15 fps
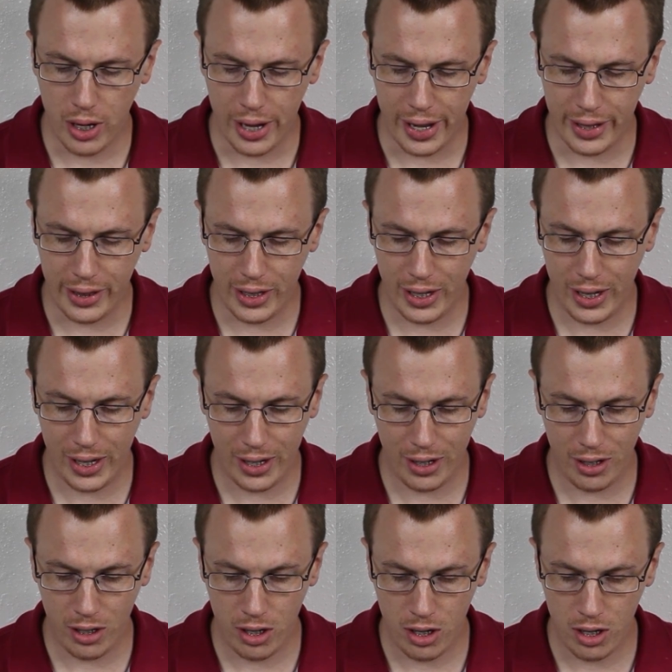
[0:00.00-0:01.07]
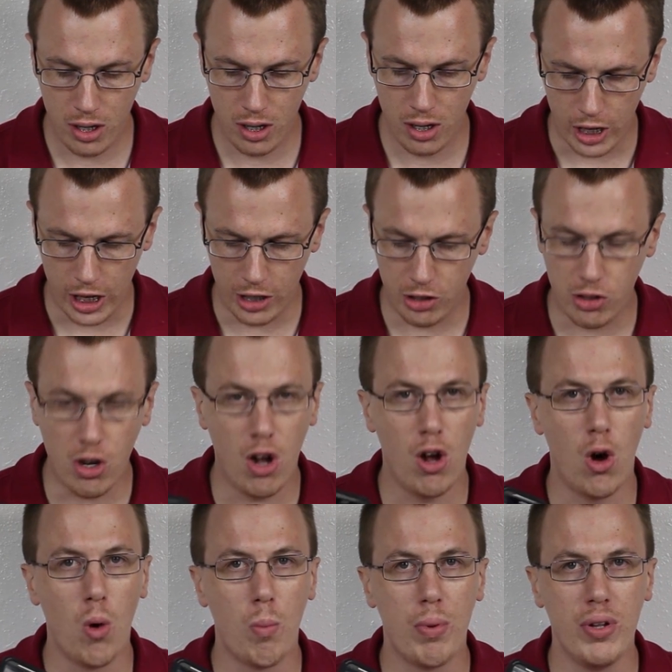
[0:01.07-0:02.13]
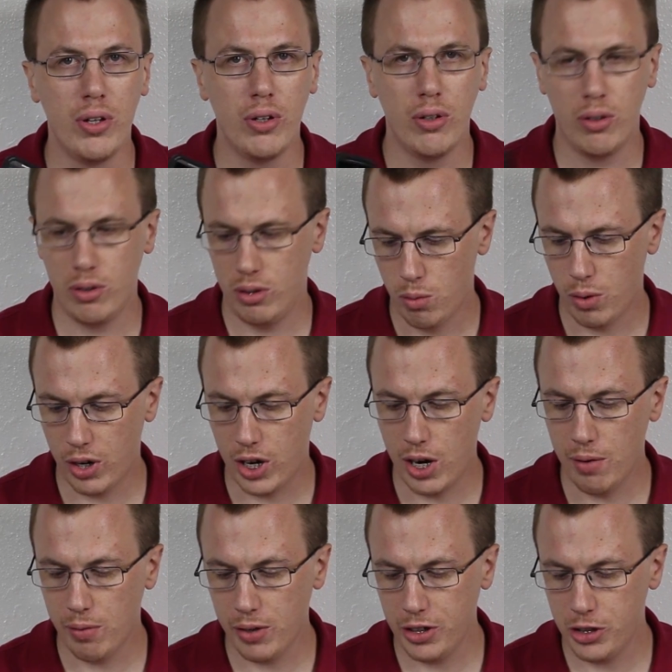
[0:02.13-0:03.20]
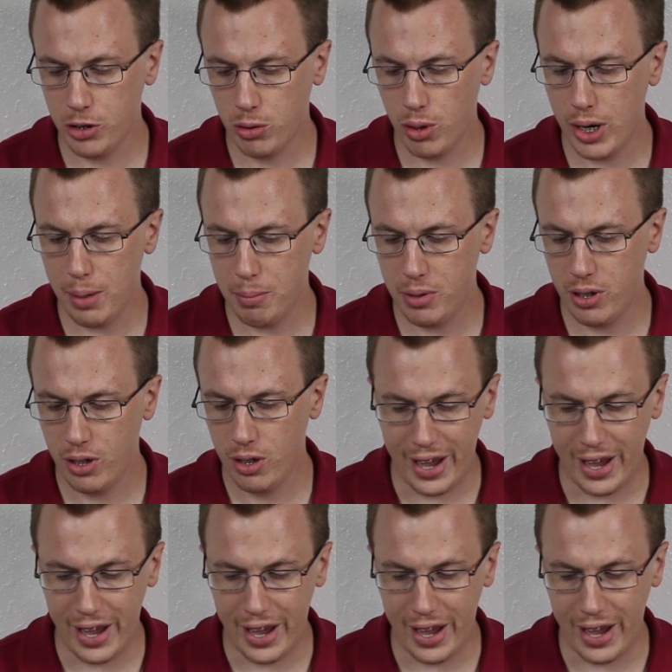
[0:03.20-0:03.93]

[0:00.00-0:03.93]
and then install open recovery script,